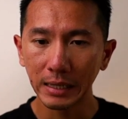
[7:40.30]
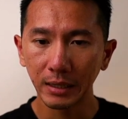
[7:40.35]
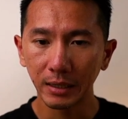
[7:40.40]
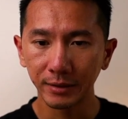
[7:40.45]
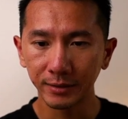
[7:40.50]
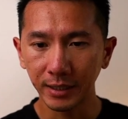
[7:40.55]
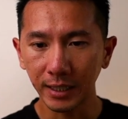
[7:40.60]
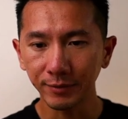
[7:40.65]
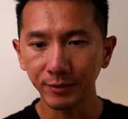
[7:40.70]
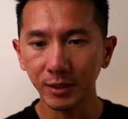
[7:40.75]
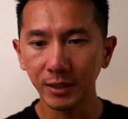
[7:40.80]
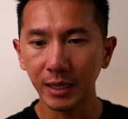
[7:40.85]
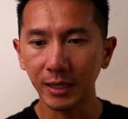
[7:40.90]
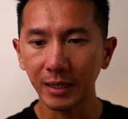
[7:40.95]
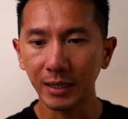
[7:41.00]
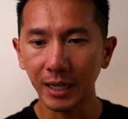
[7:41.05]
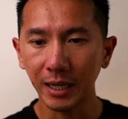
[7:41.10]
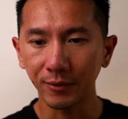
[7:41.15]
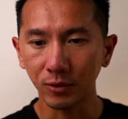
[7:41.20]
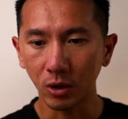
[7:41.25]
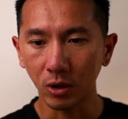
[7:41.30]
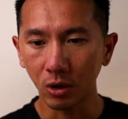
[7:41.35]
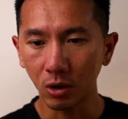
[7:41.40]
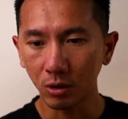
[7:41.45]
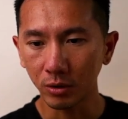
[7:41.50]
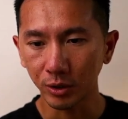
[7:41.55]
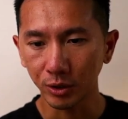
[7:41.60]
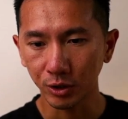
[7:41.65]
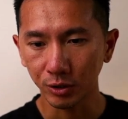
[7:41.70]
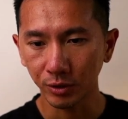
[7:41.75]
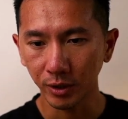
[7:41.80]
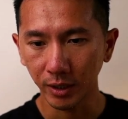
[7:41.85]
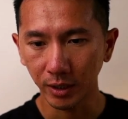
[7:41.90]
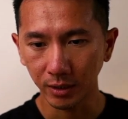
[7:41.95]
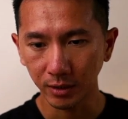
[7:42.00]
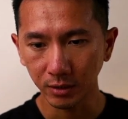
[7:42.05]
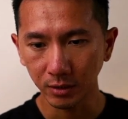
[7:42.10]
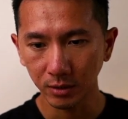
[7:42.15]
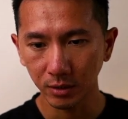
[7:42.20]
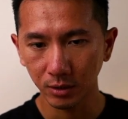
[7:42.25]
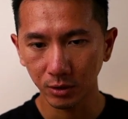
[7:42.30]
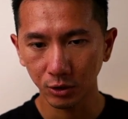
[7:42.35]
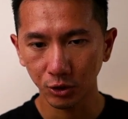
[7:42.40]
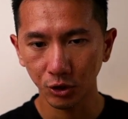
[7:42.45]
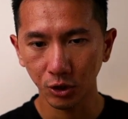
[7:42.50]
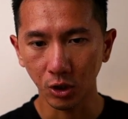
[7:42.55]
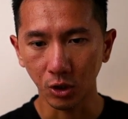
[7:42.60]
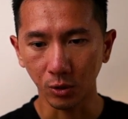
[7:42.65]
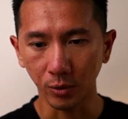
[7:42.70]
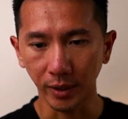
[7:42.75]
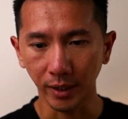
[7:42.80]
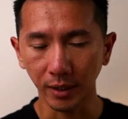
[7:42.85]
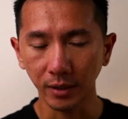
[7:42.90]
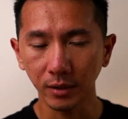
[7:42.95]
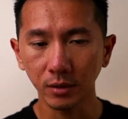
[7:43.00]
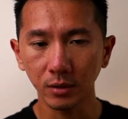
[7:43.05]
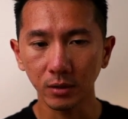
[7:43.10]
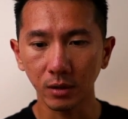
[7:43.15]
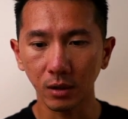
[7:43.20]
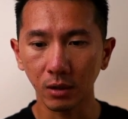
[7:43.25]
And after that, I have all the screens showing